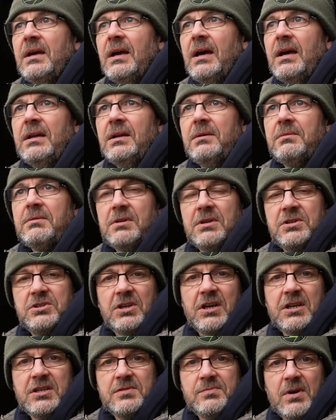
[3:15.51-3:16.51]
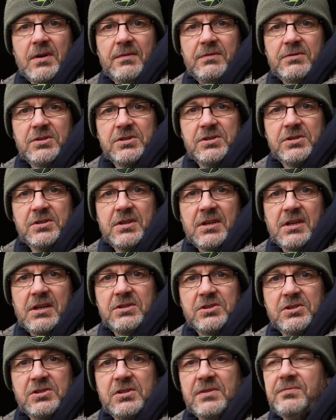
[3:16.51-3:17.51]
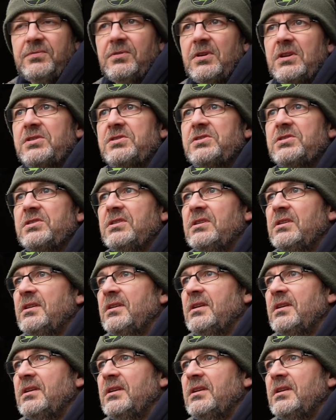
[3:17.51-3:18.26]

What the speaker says: and I'm going to change them over just to the Hinge stiff rigs,